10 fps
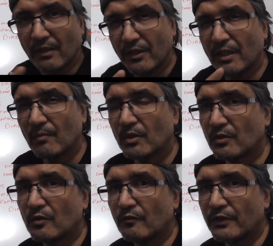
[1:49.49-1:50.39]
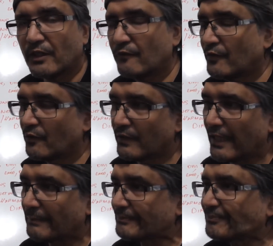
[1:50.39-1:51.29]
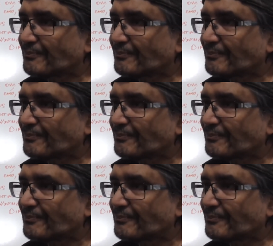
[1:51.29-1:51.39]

I think I'm going to do a video for you on that.